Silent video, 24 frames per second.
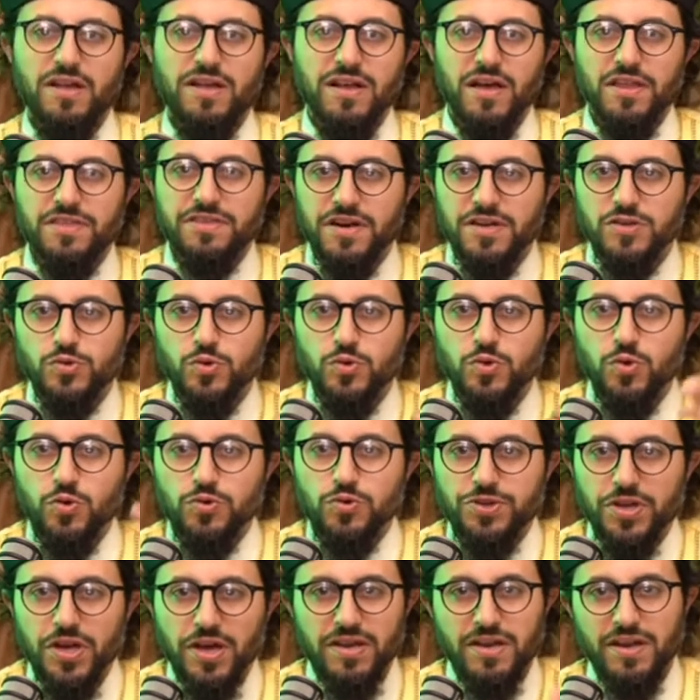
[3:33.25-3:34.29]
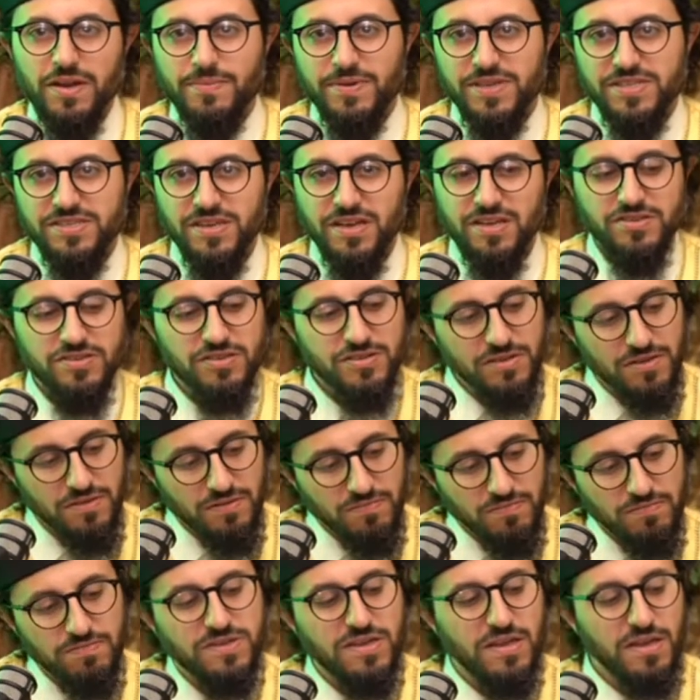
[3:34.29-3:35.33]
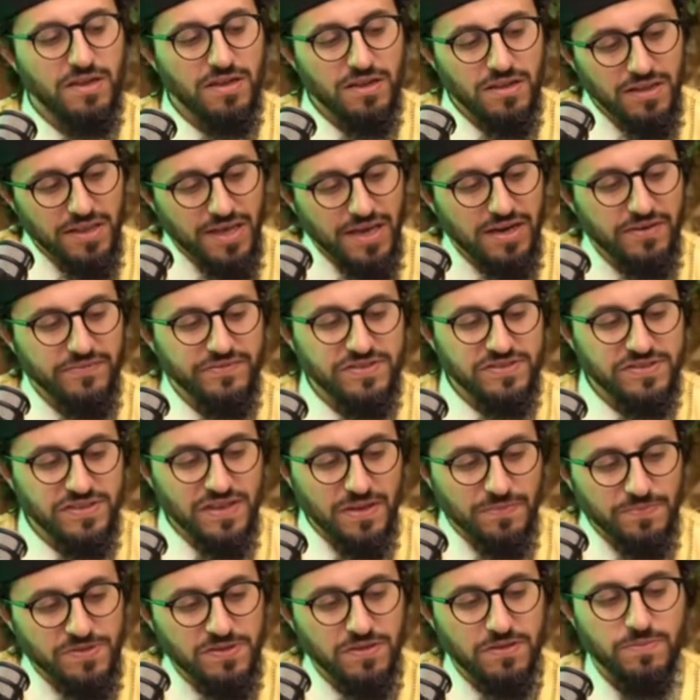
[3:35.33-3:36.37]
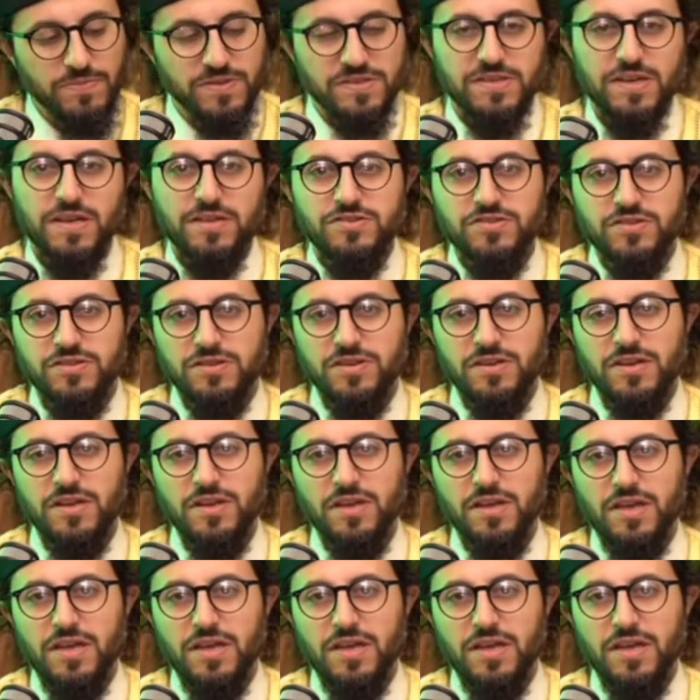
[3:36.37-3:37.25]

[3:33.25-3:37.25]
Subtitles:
Kathratul khuta ila al-masajid, taking a lot of steps to the masajid.